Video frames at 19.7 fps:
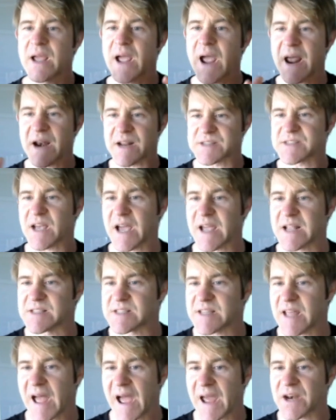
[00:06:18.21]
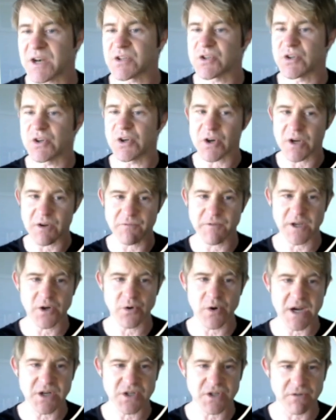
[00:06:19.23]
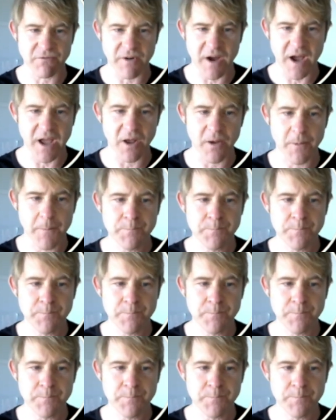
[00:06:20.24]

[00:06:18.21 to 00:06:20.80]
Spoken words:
and assigns that to your configuration file.